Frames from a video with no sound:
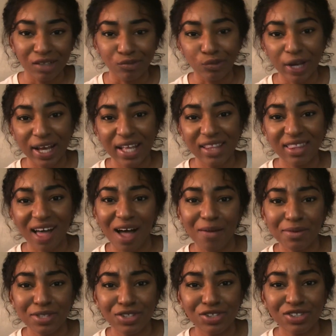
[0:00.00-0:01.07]
Red
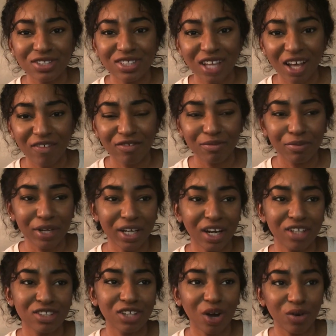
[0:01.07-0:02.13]
Lobster and stuff and bring
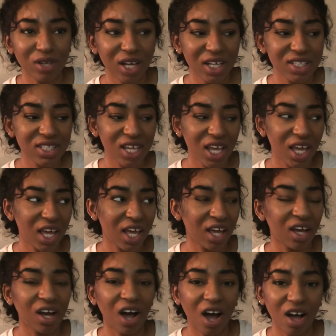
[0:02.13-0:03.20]
her donuts
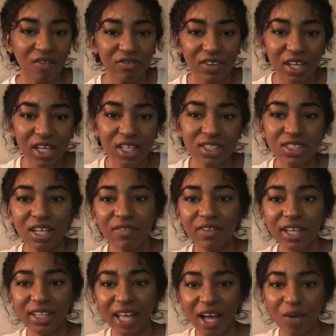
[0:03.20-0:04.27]
and coffee and stuff
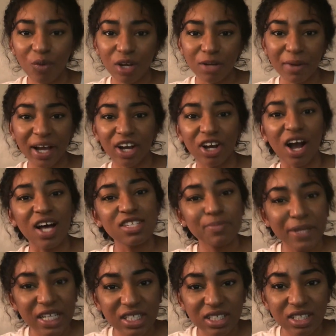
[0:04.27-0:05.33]
like that. What am I, her
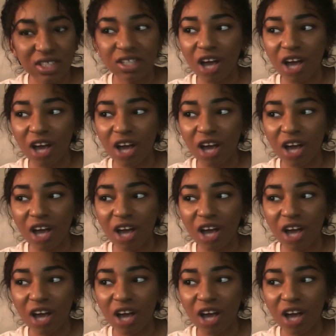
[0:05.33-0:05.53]
husband?